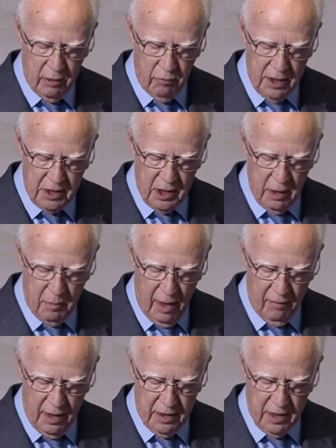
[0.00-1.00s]
rested
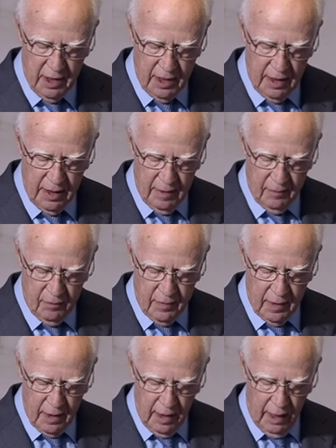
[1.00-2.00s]
above it,
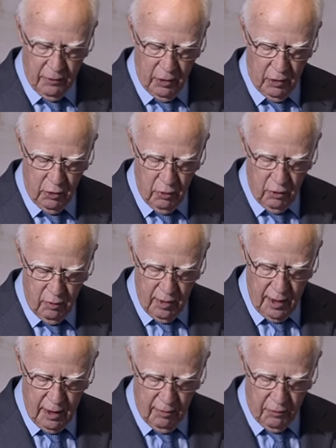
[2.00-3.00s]
and the
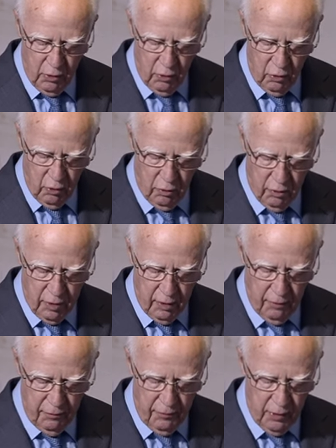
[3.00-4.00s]
glory of the Lord
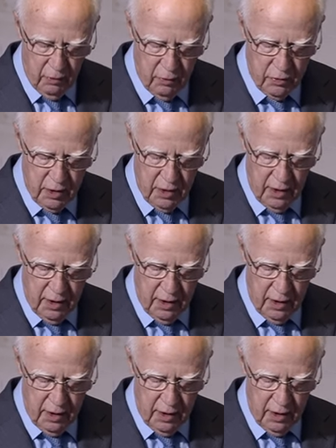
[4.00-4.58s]
filled